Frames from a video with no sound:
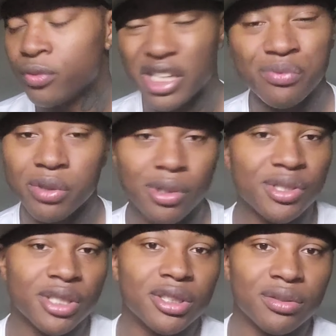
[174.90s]
that's pretty
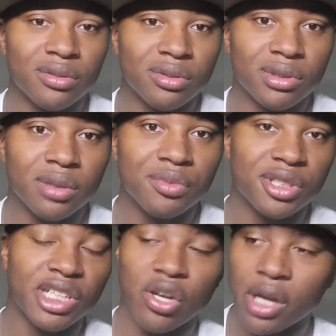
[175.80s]
much it. You know what I'm
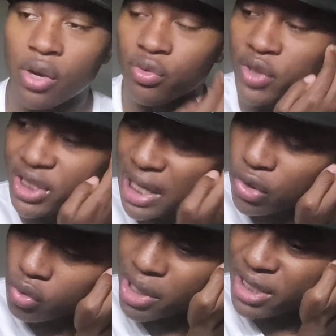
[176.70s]
saying? I, don't, I don't really got
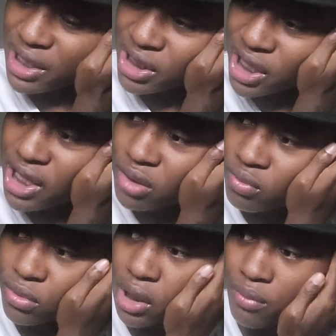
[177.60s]
nobody like that.
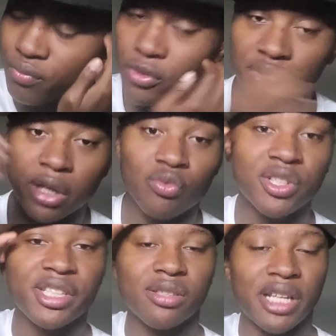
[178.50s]
So I'm
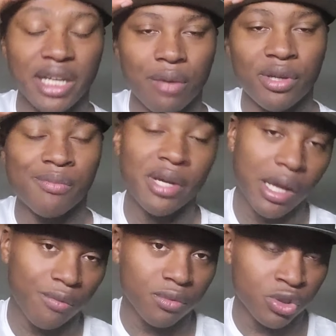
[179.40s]
really like I'm I'm,
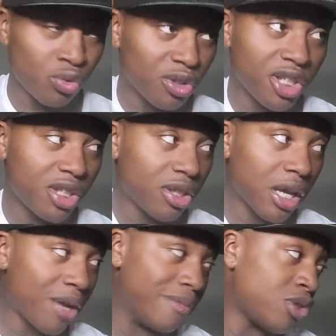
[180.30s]
I'm truly I'm